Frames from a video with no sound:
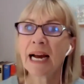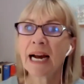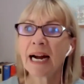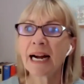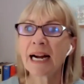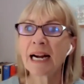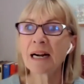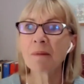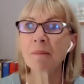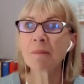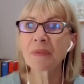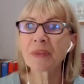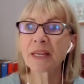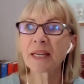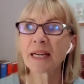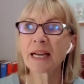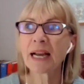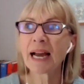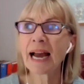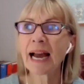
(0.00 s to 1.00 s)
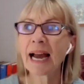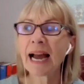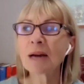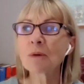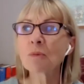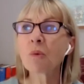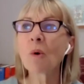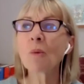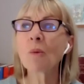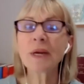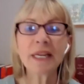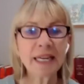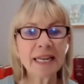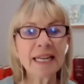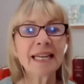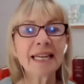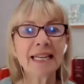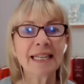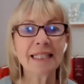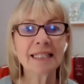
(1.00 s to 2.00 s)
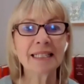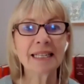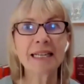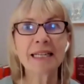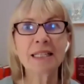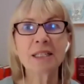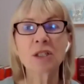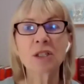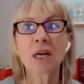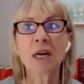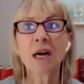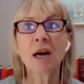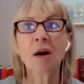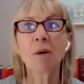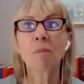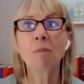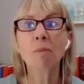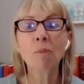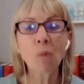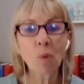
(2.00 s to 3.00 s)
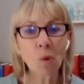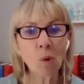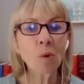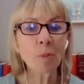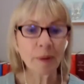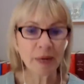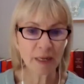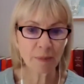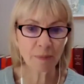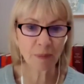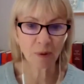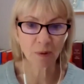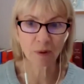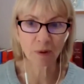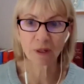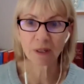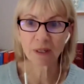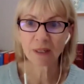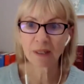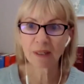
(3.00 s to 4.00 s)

Um, and what we need is more people